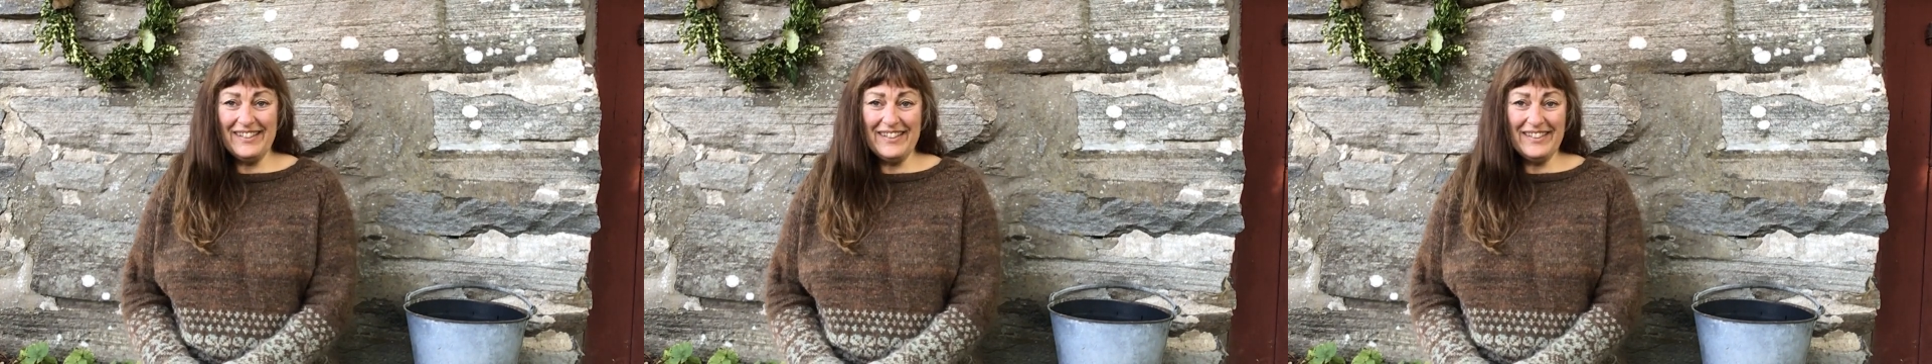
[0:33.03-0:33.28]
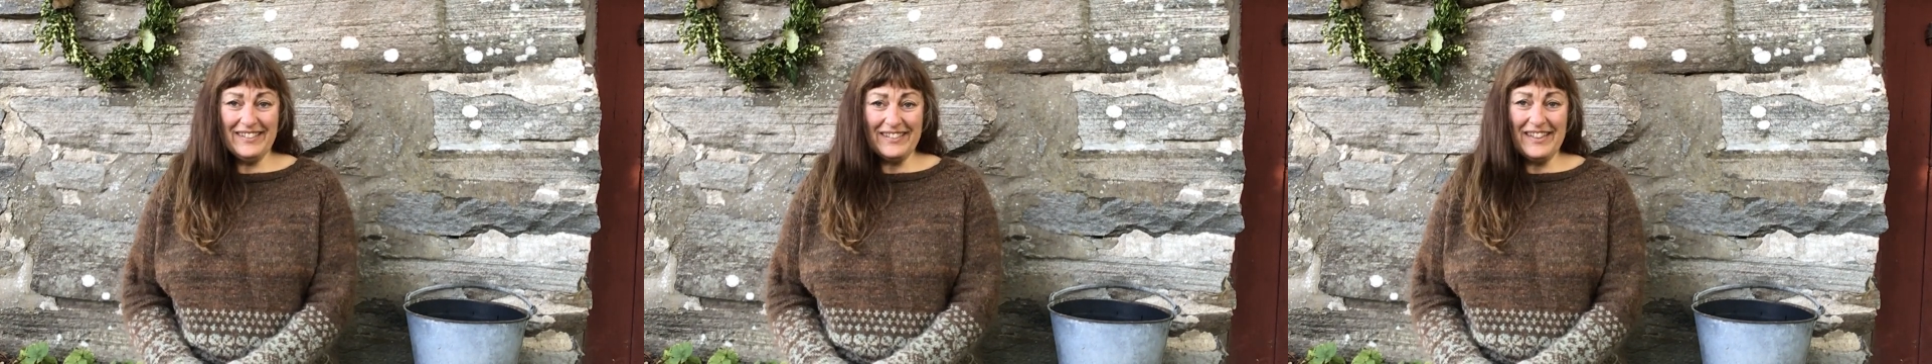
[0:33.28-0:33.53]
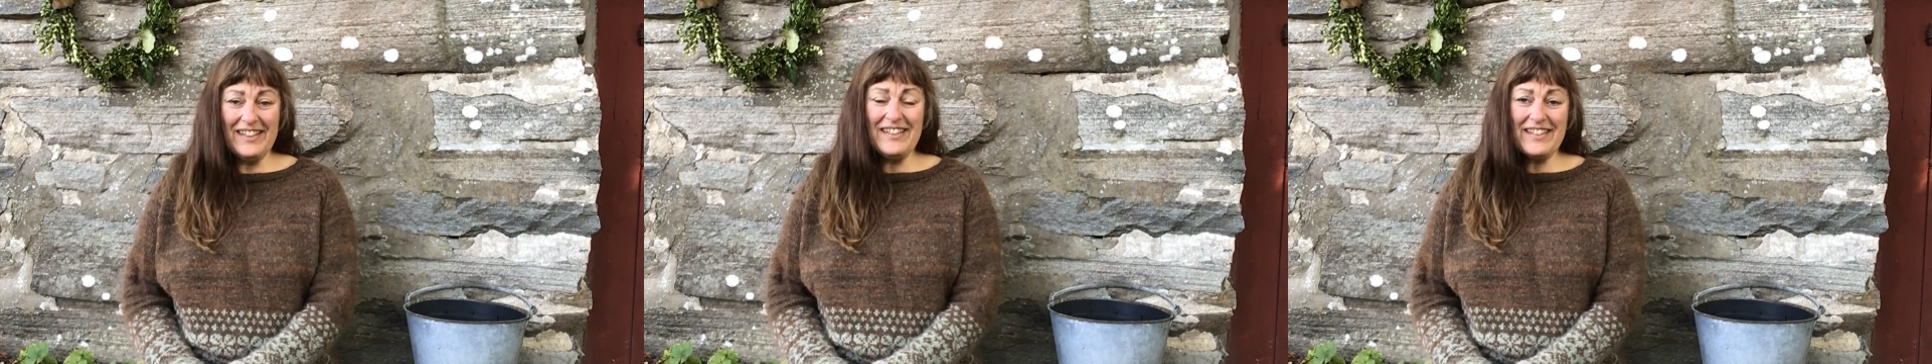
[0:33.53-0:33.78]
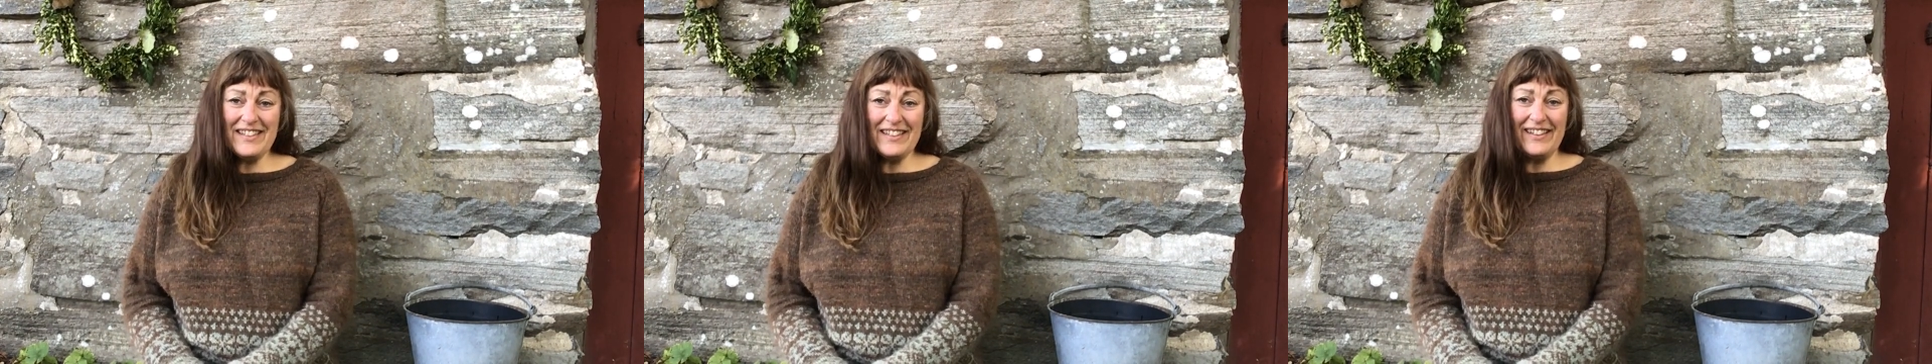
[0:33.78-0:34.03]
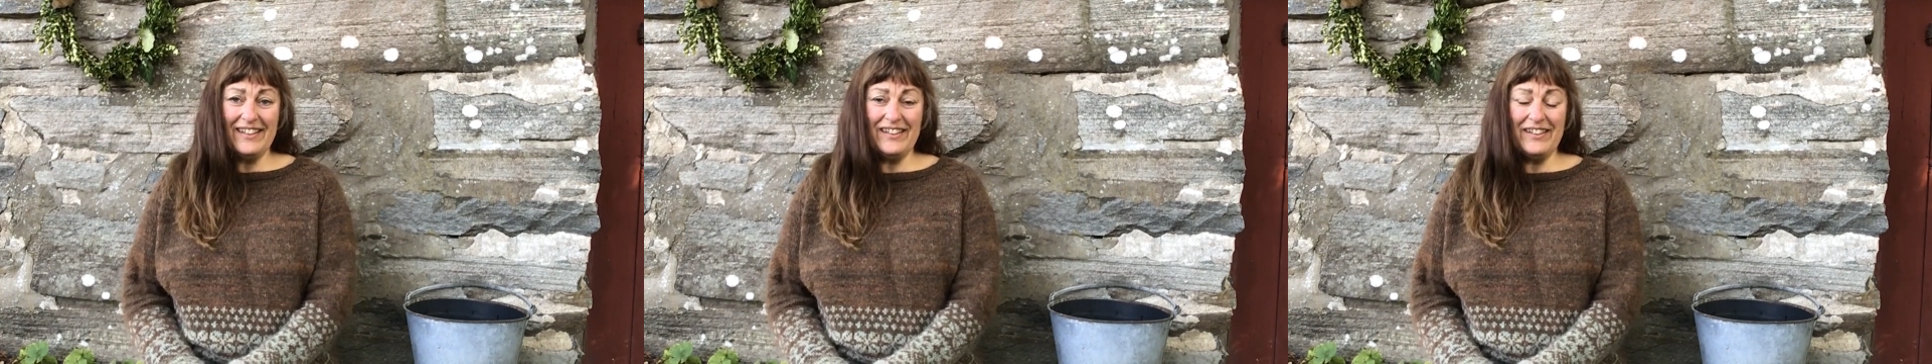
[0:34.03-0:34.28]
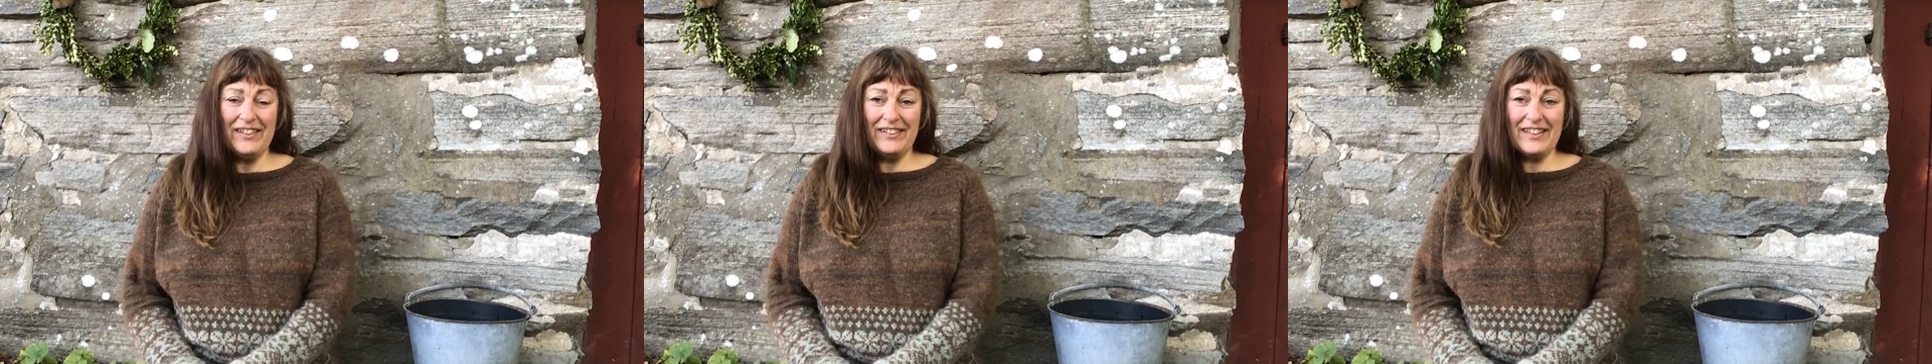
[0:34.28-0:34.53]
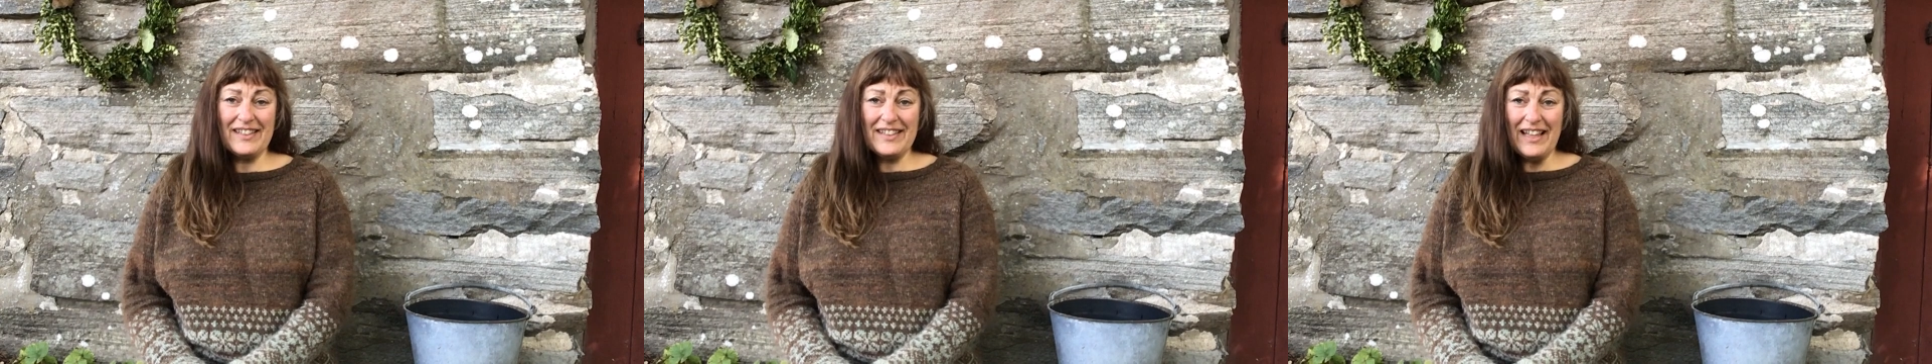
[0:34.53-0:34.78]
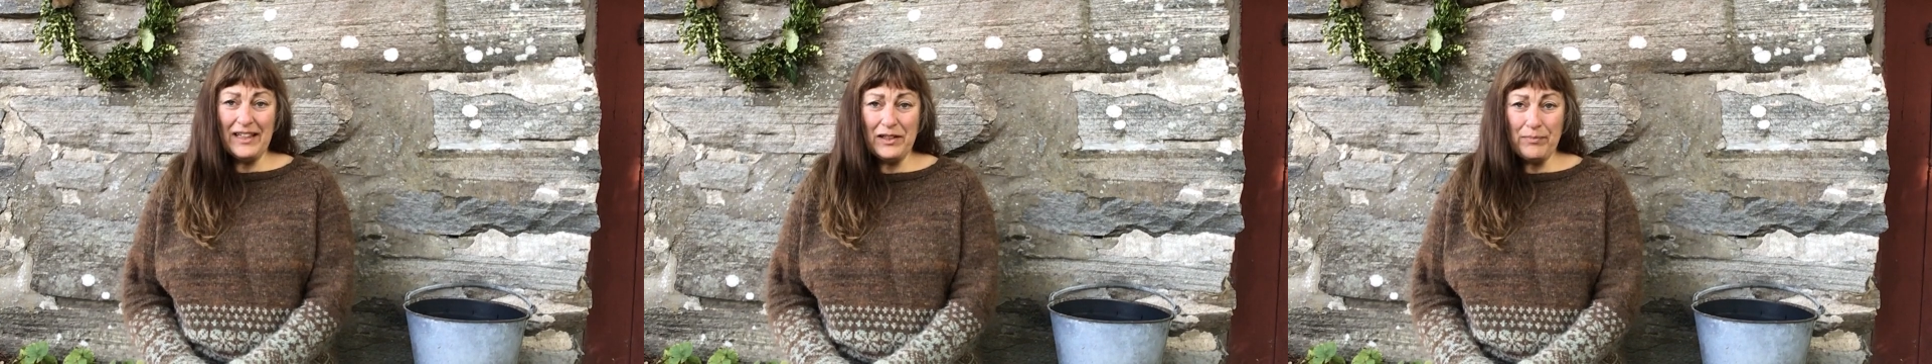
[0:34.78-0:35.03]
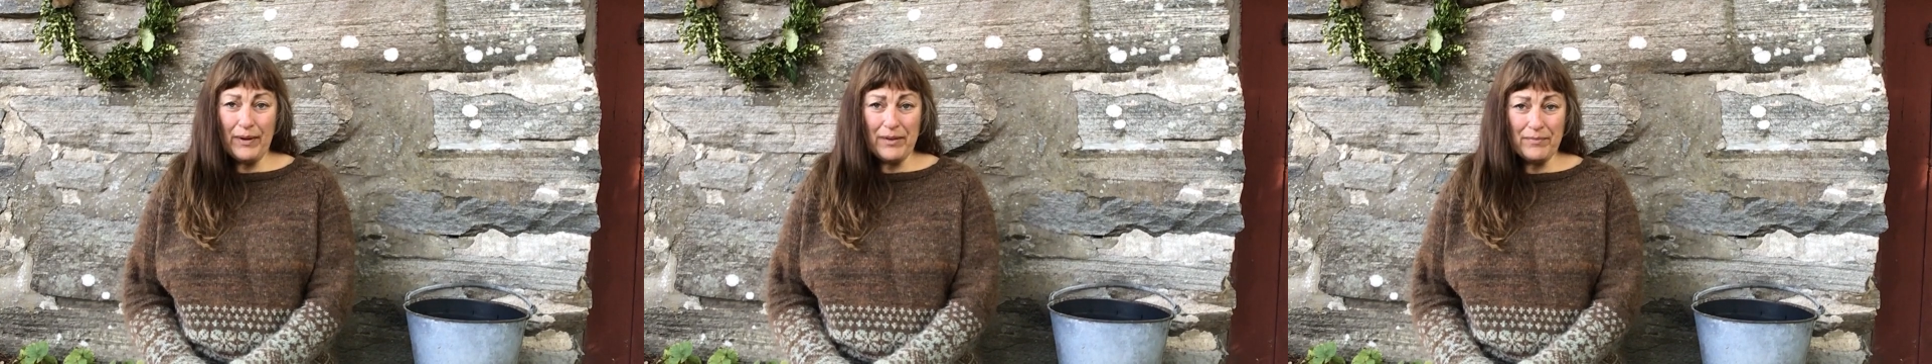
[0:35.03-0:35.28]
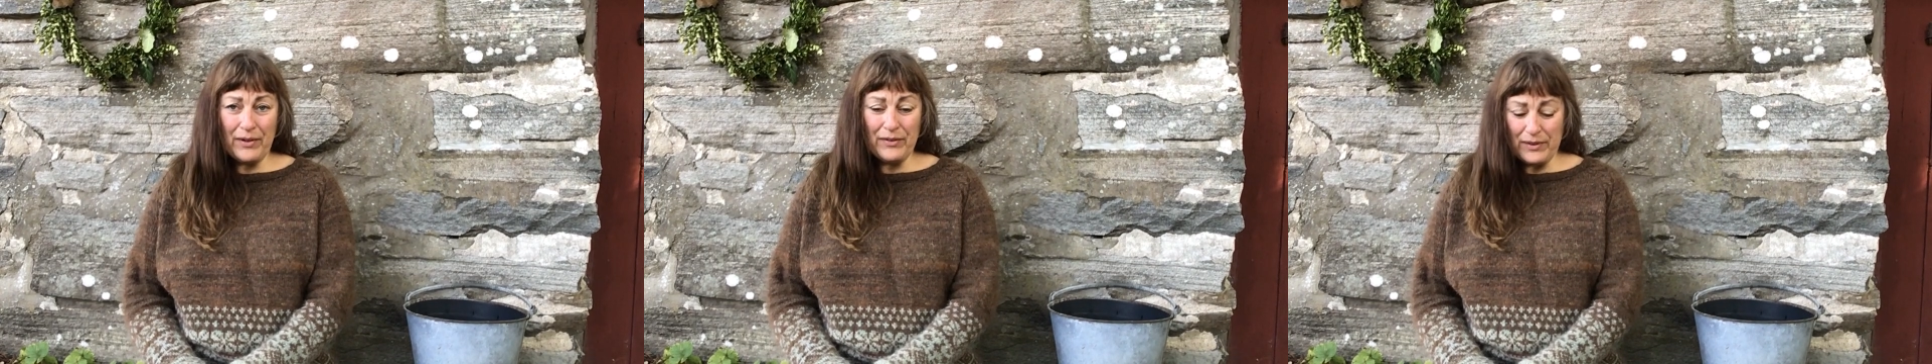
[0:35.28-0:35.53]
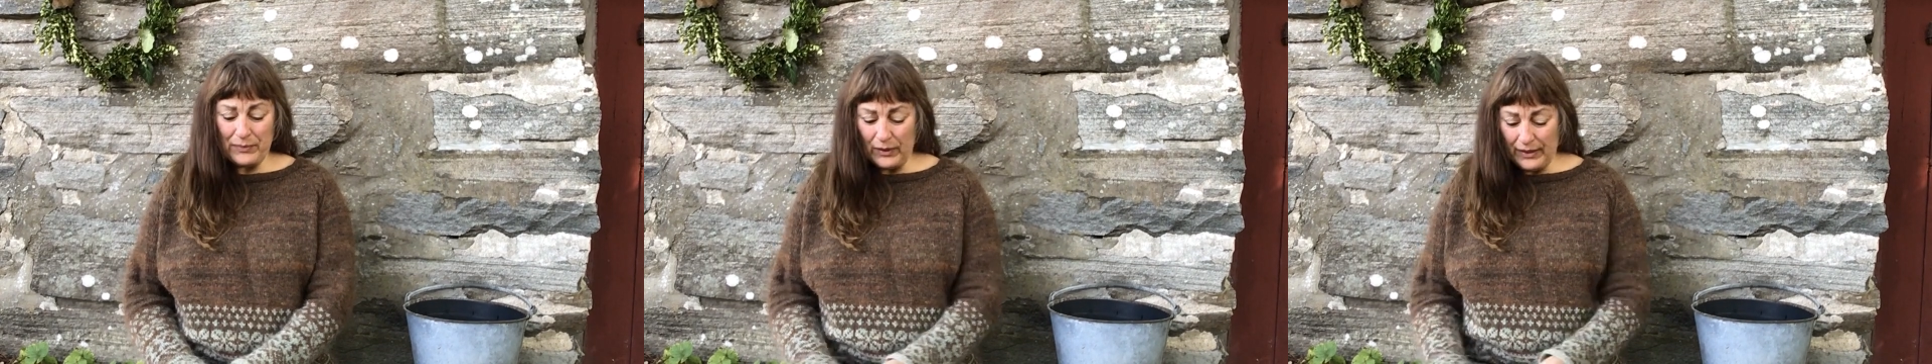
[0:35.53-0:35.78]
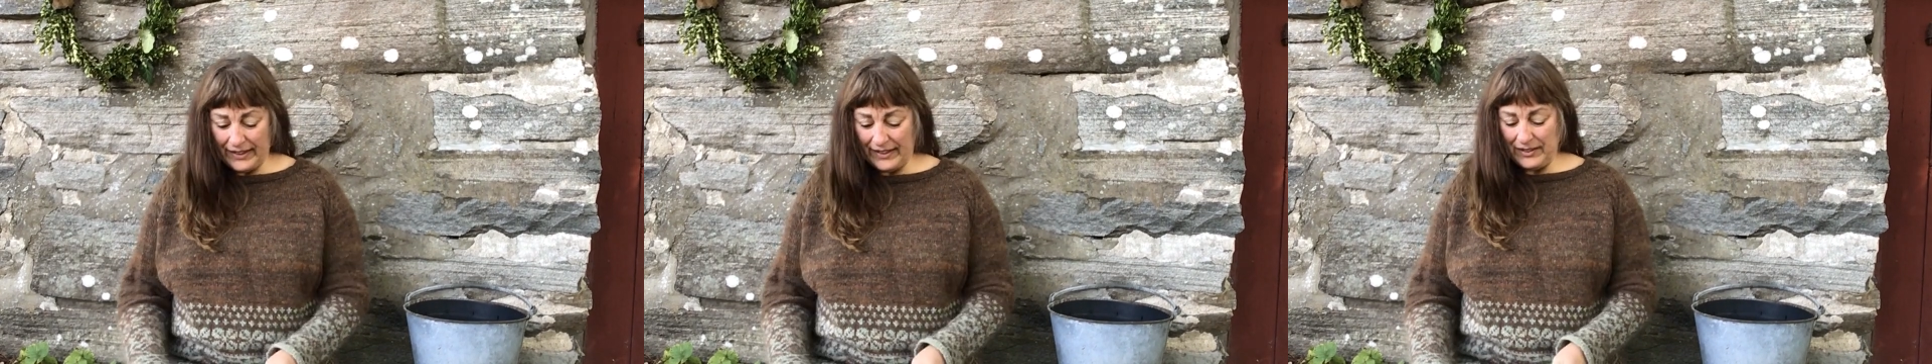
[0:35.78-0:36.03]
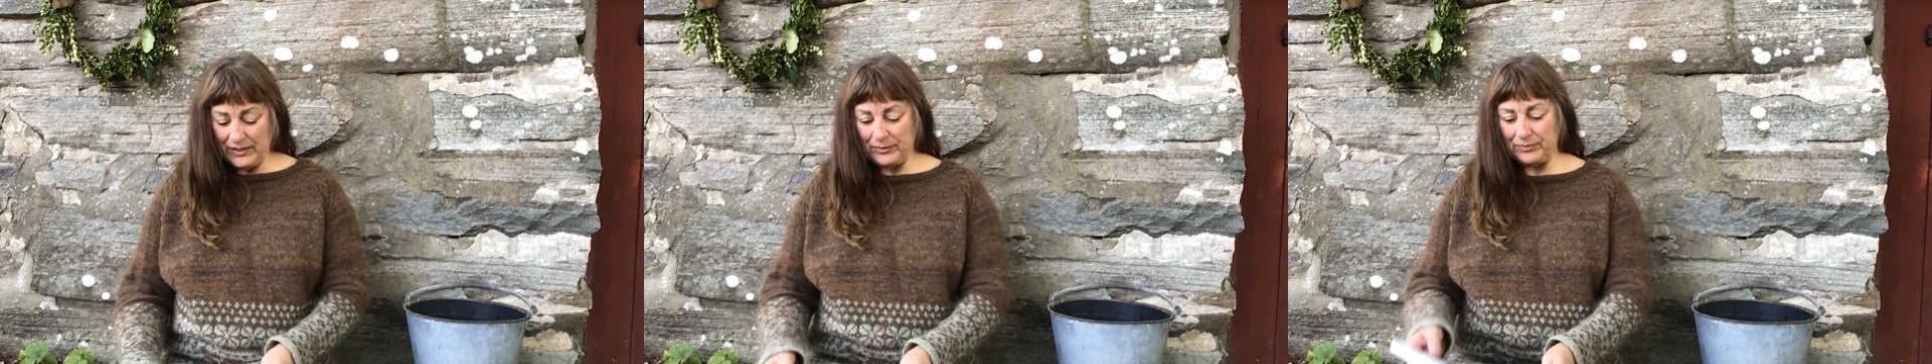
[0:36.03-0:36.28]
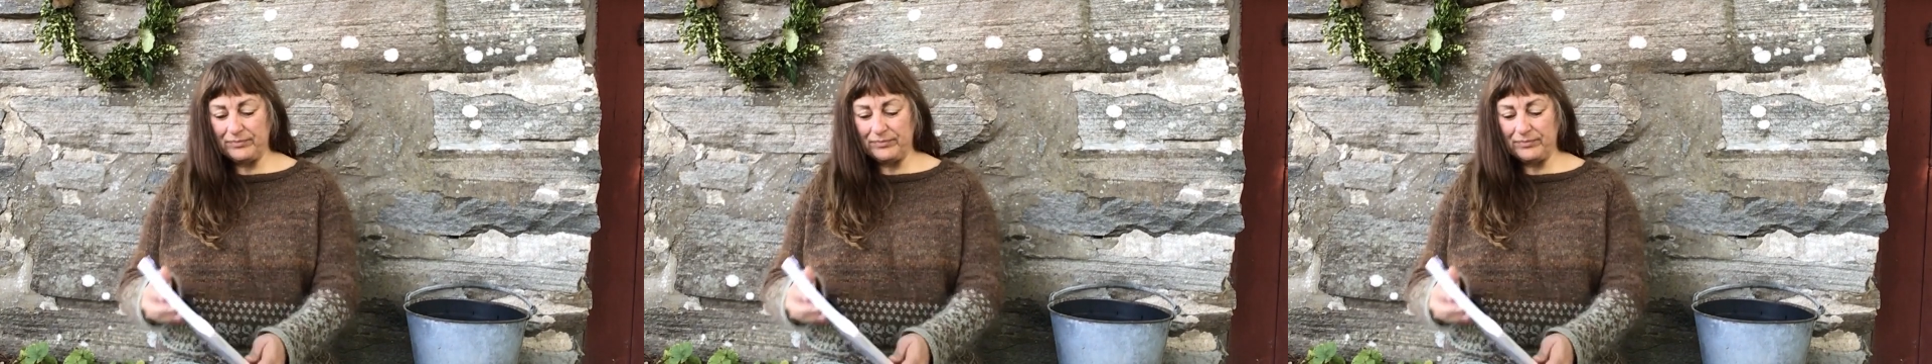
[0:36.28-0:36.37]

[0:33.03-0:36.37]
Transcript: It is designed by Marie Wallin,